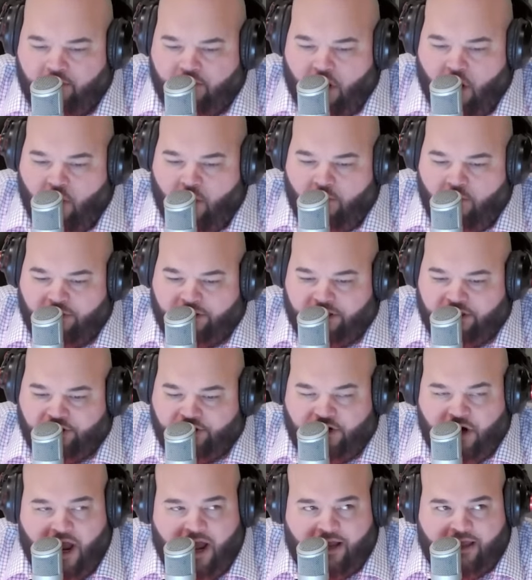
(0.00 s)
Going with the
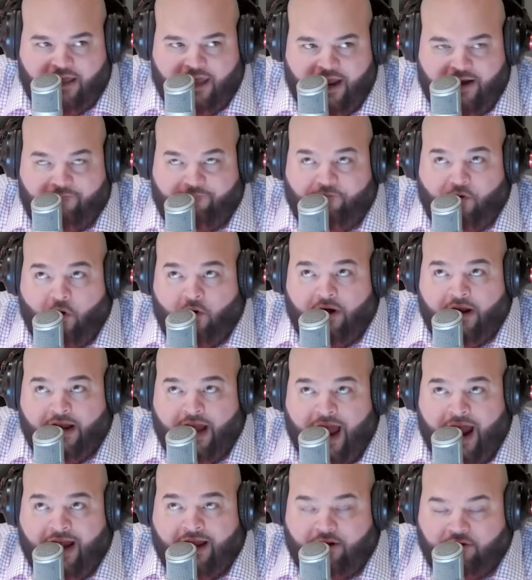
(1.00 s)
chalk here.
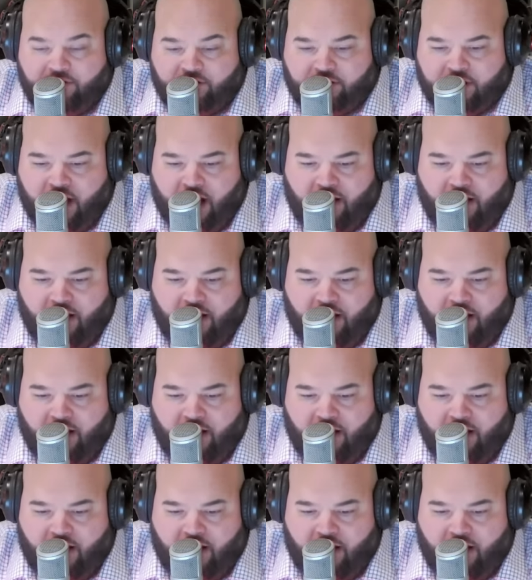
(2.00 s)
49ers